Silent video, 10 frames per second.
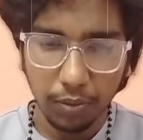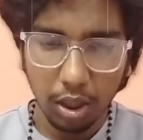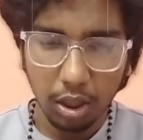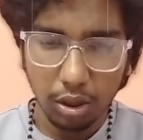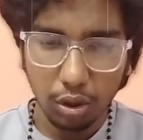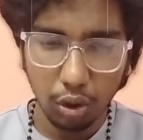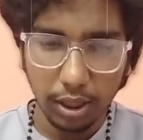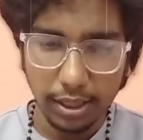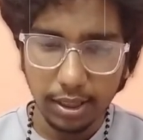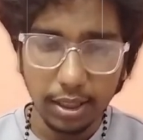So you can
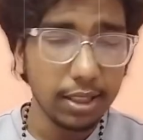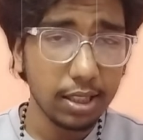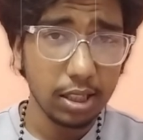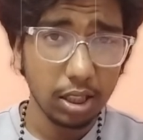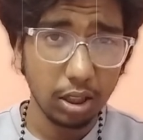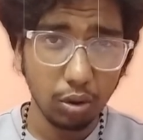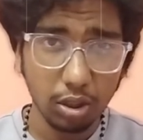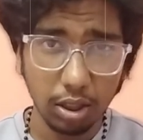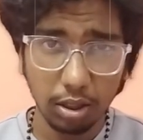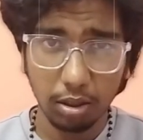see this is the
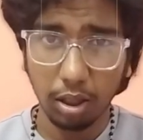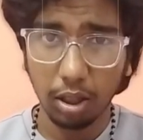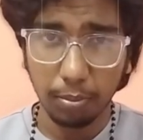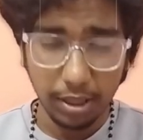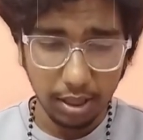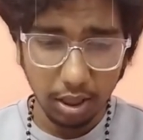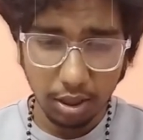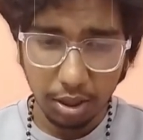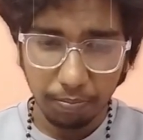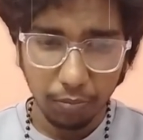user message
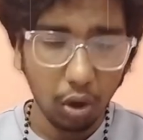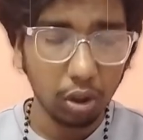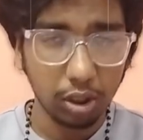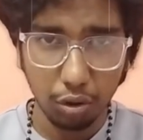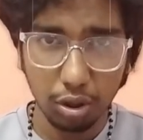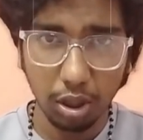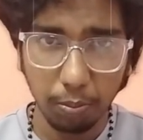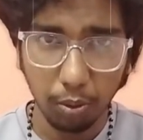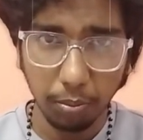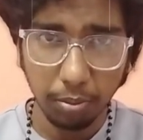or the user
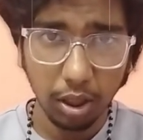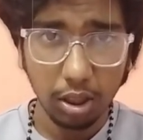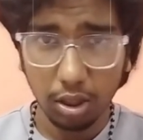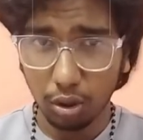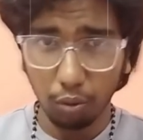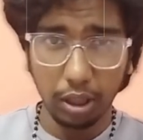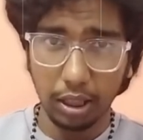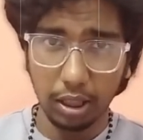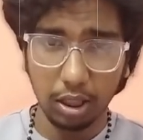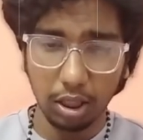prompt. So we
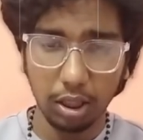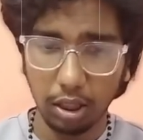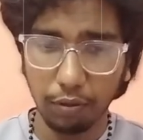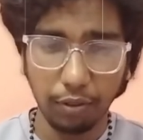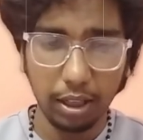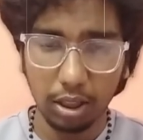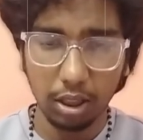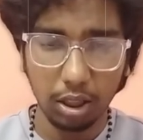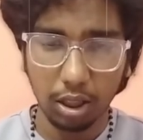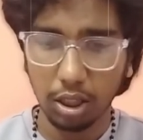can define
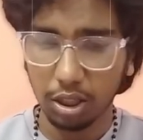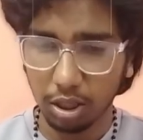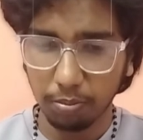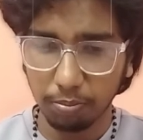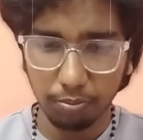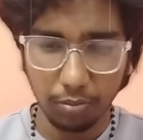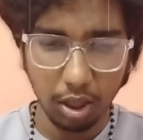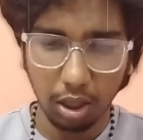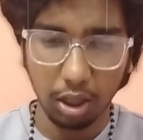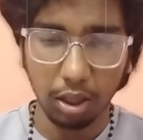custom
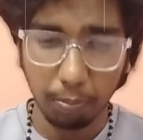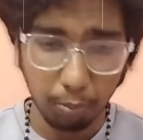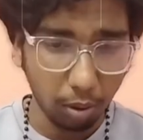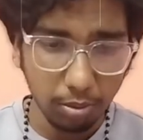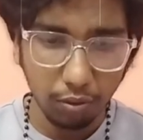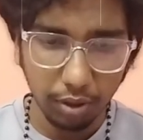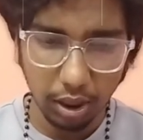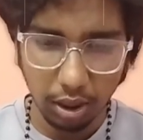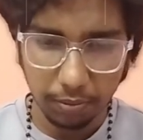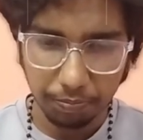prompts with it.
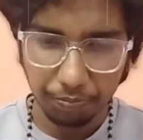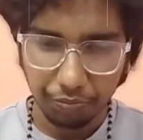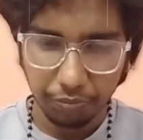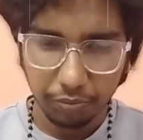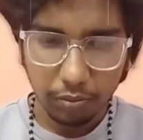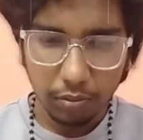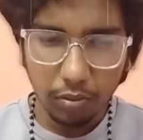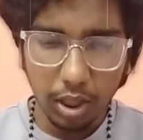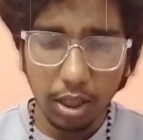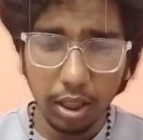
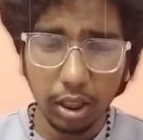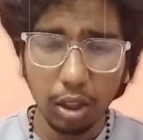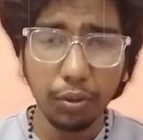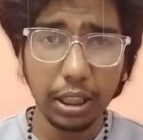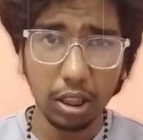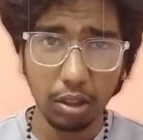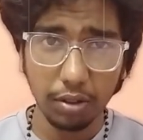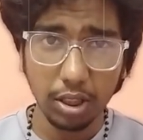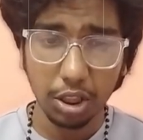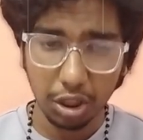Later we can give a
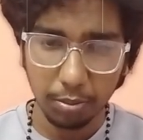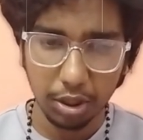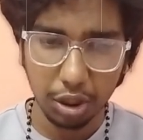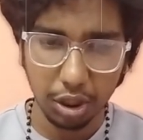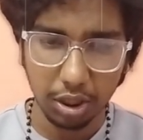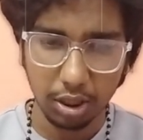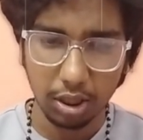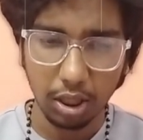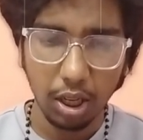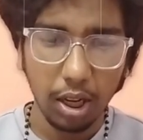system instructions.
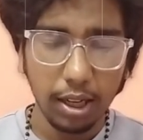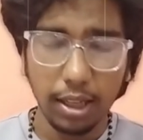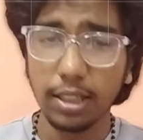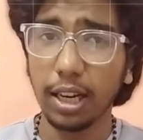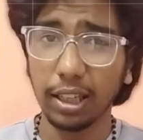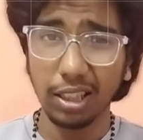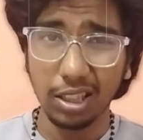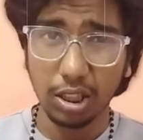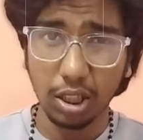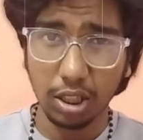It's like an
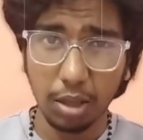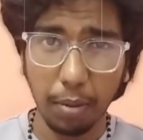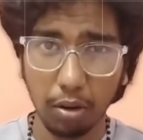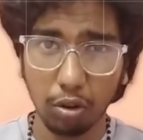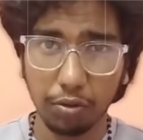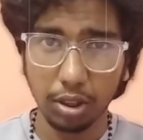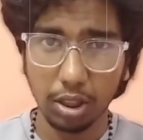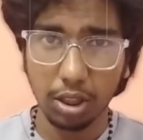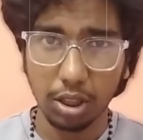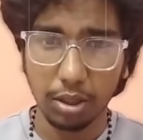instruction manual for the
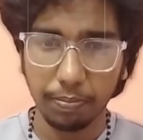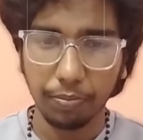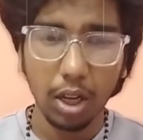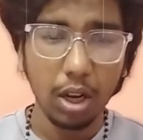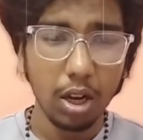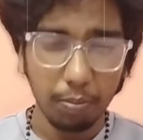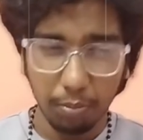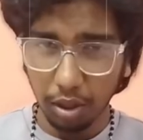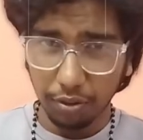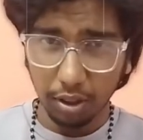system. But
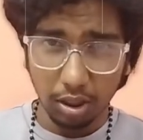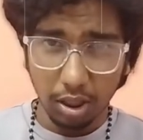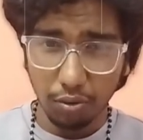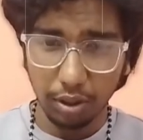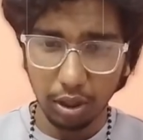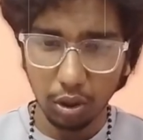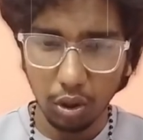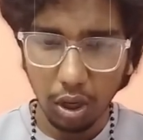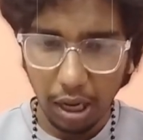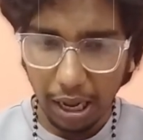for this video,
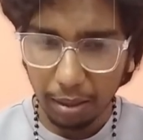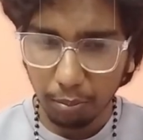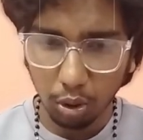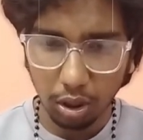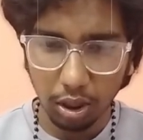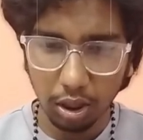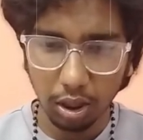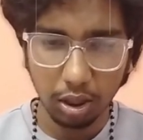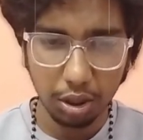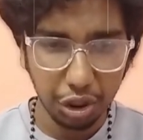I'm only
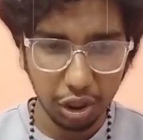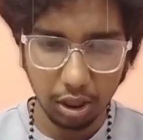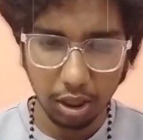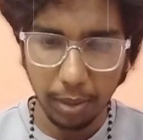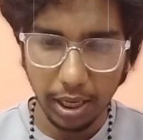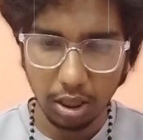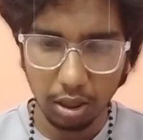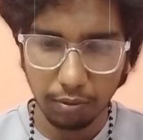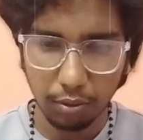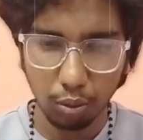restricting myself
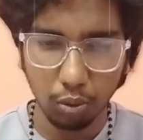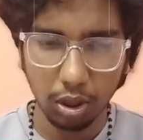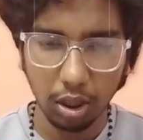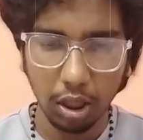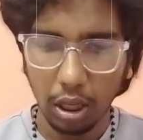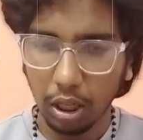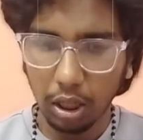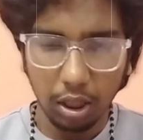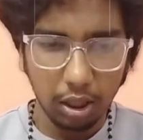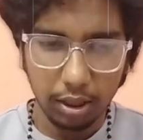to
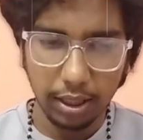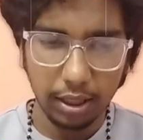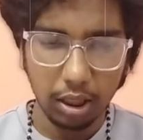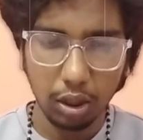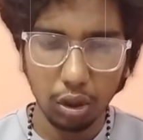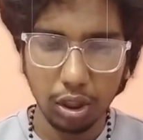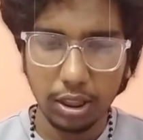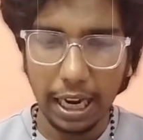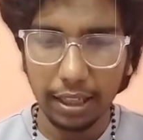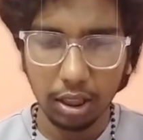get into a
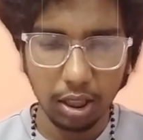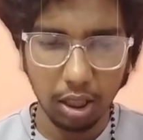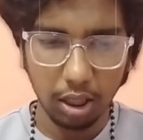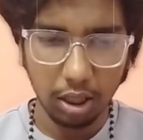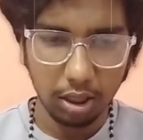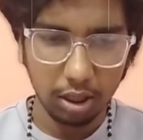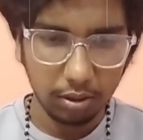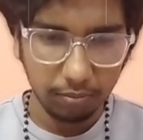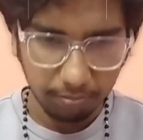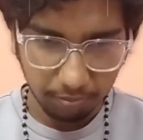chat
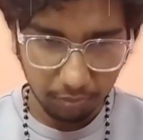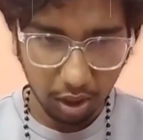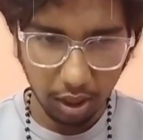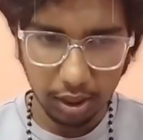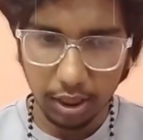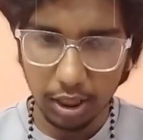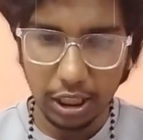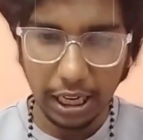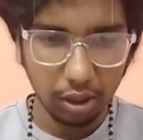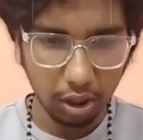connected chat
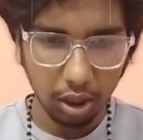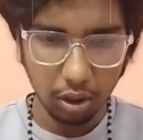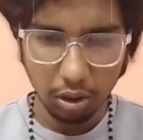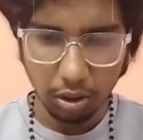trigger node.